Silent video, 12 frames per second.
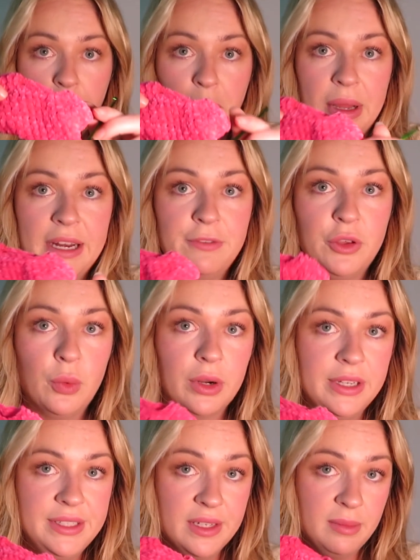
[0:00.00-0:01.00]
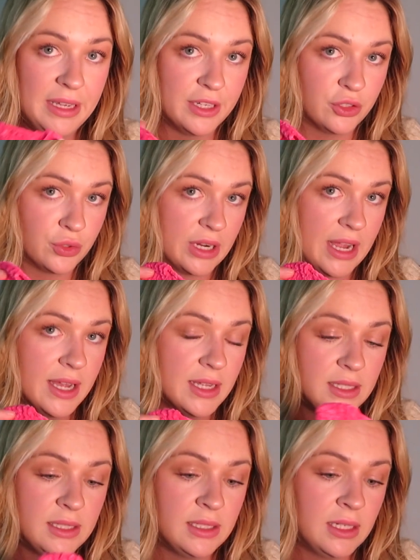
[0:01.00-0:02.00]
But if you want it to be a
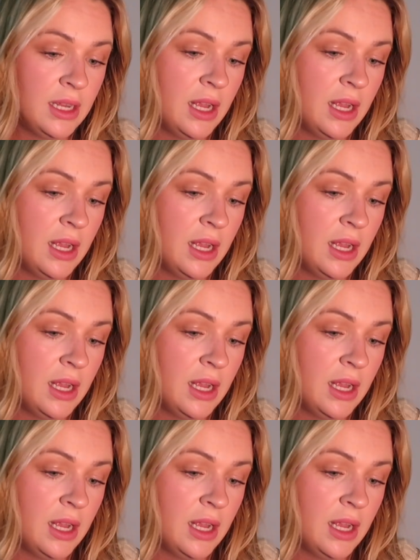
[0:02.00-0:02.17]
dress,